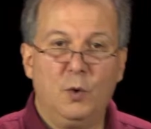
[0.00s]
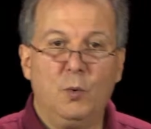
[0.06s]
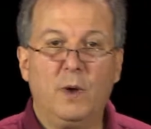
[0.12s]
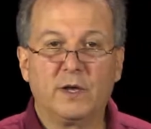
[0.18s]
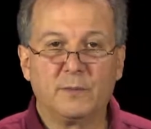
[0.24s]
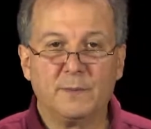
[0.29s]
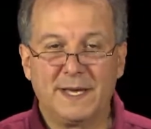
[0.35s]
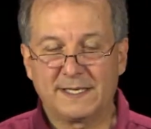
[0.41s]

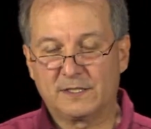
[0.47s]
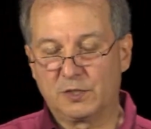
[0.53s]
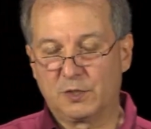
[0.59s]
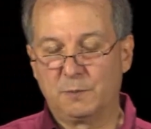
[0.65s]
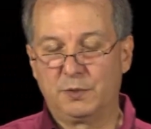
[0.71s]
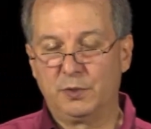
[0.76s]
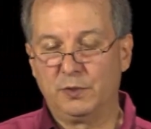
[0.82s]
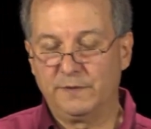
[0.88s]
Welcome back to
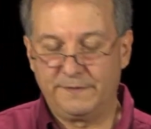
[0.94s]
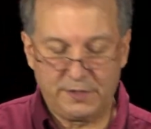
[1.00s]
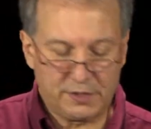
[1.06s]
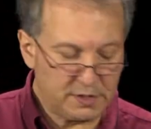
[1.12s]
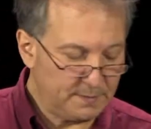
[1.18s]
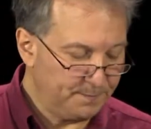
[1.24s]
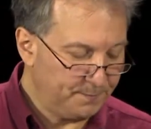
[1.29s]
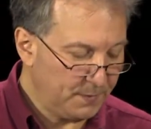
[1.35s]
Computer
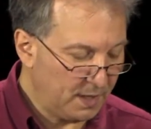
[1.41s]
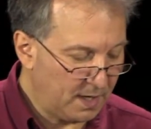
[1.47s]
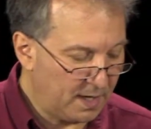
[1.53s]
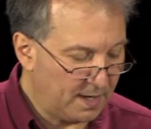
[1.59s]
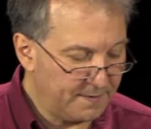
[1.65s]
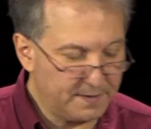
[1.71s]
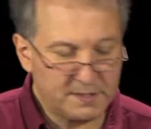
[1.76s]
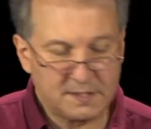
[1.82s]
Vision.
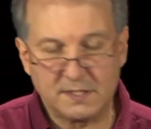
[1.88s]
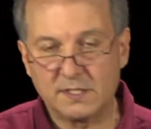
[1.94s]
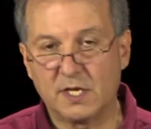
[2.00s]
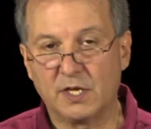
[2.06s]
Uh, this is